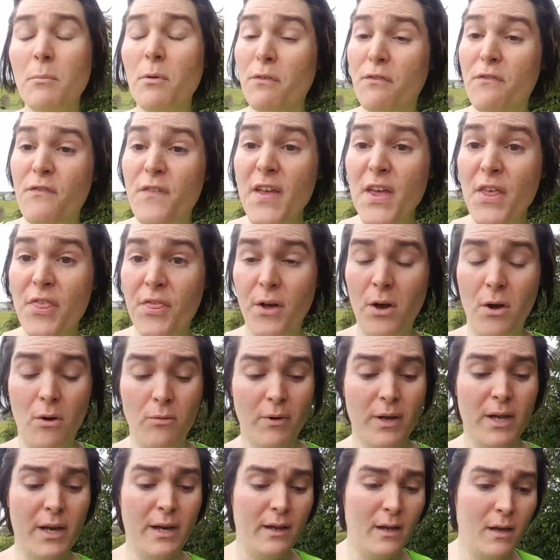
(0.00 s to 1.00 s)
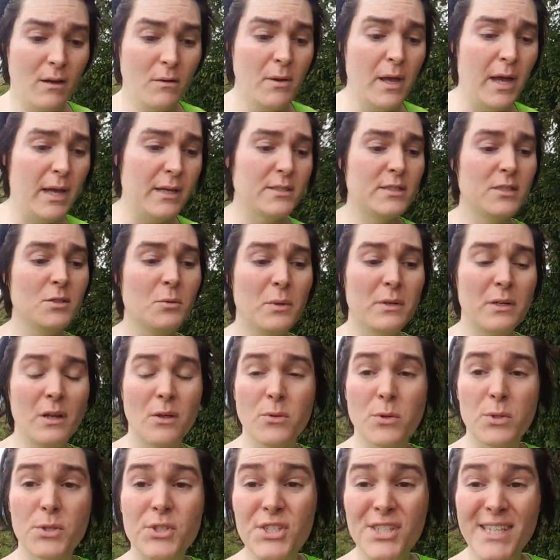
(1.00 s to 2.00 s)
5th already. Okay, so
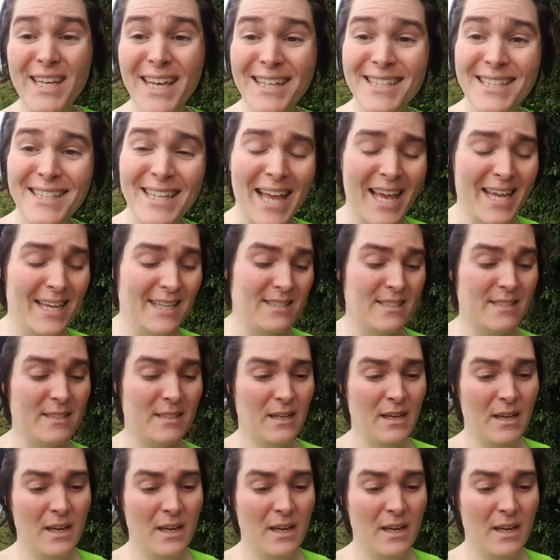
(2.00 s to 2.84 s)
another six days.